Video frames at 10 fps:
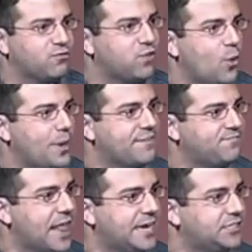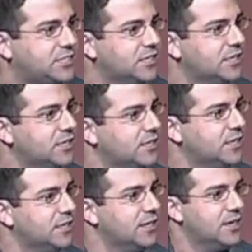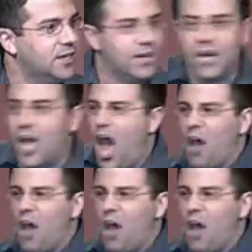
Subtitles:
with floating flakes? All